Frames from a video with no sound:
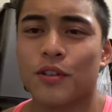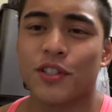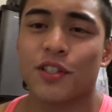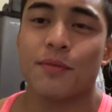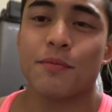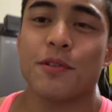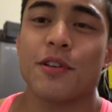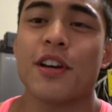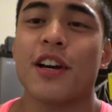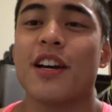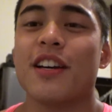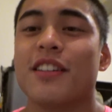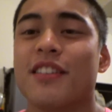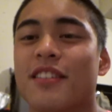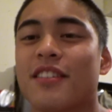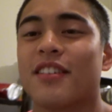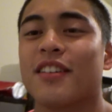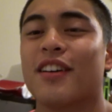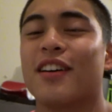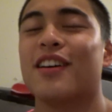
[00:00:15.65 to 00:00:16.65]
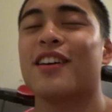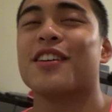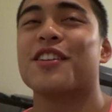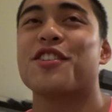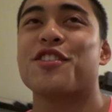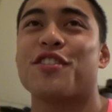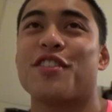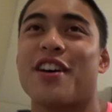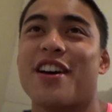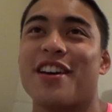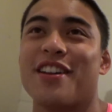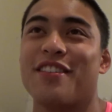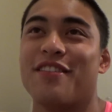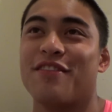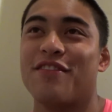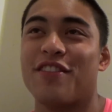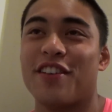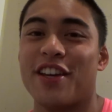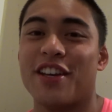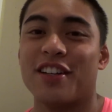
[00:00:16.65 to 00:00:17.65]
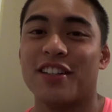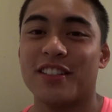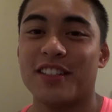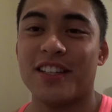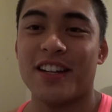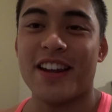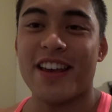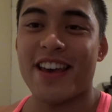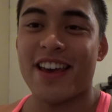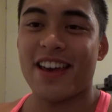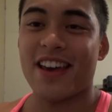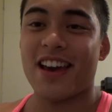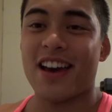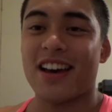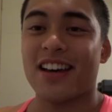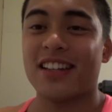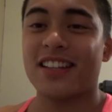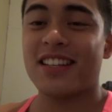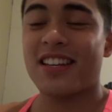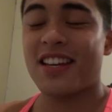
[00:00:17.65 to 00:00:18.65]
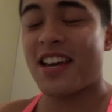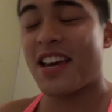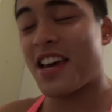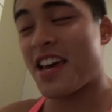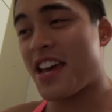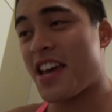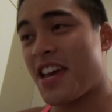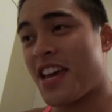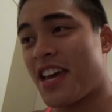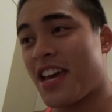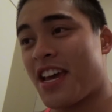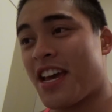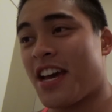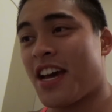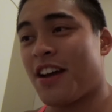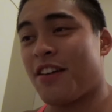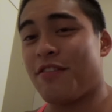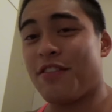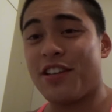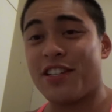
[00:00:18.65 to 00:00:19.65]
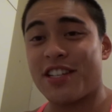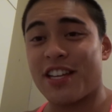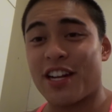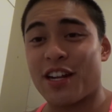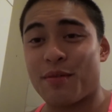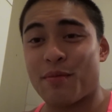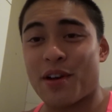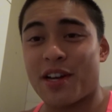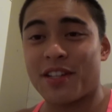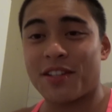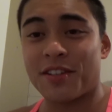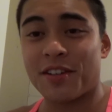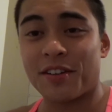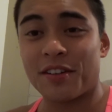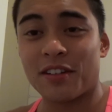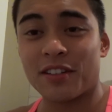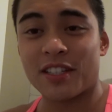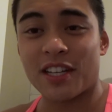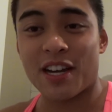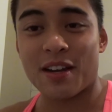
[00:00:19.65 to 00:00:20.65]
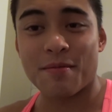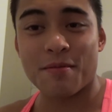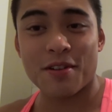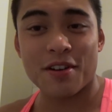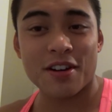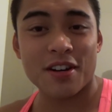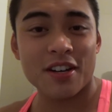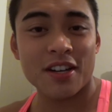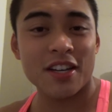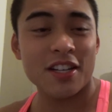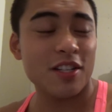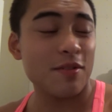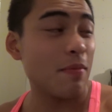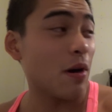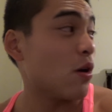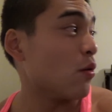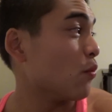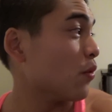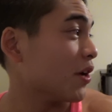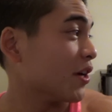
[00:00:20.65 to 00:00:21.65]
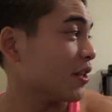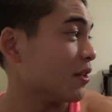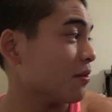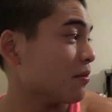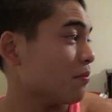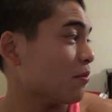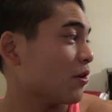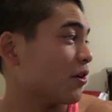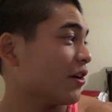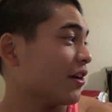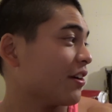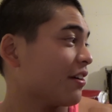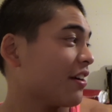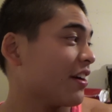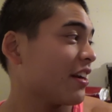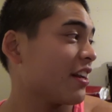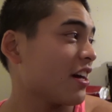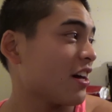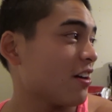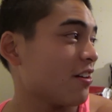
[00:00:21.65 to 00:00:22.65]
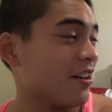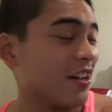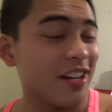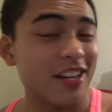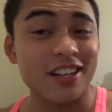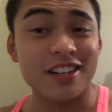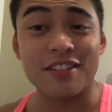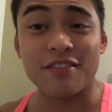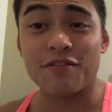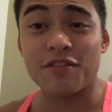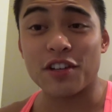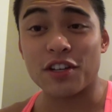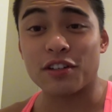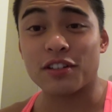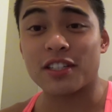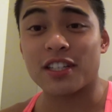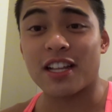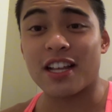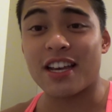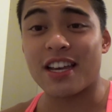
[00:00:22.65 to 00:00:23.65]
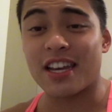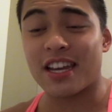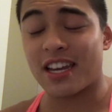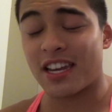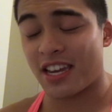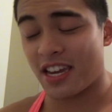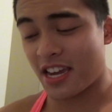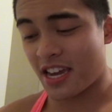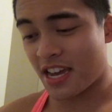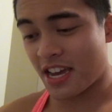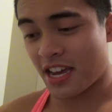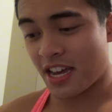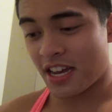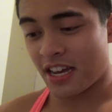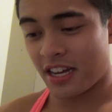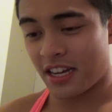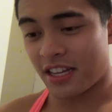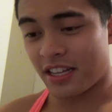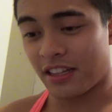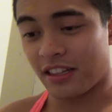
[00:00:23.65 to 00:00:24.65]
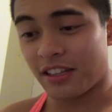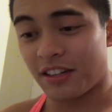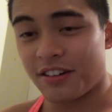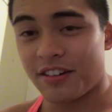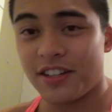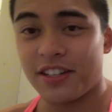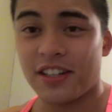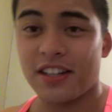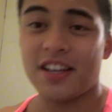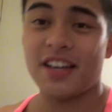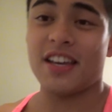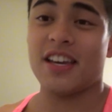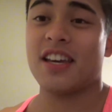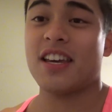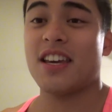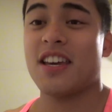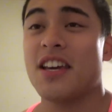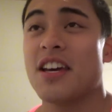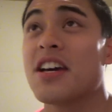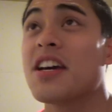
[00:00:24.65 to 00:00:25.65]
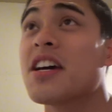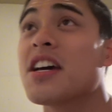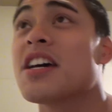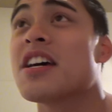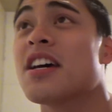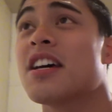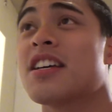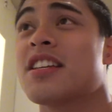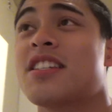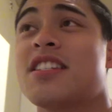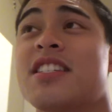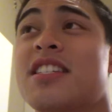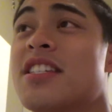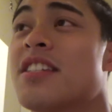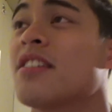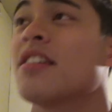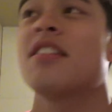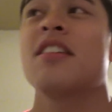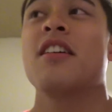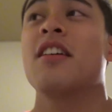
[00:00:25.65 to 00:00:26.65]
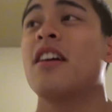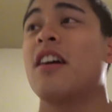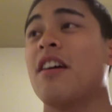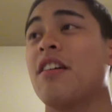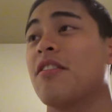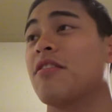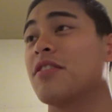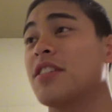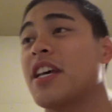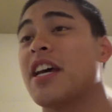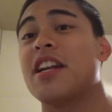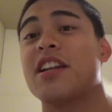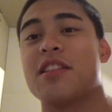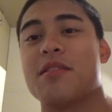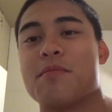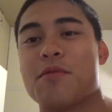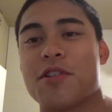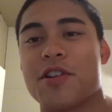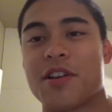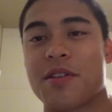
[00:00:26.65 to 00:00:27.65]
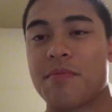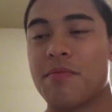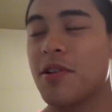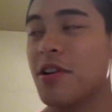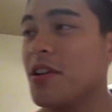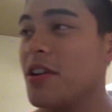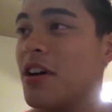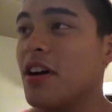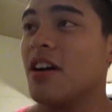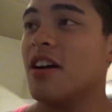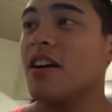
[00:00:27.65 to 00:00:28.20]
What's up, you guys? I tried and failed today at resetting my internal timer. It's about 1 in the morning right now, and it feels like literally like, I don't know, 10 in the morning, but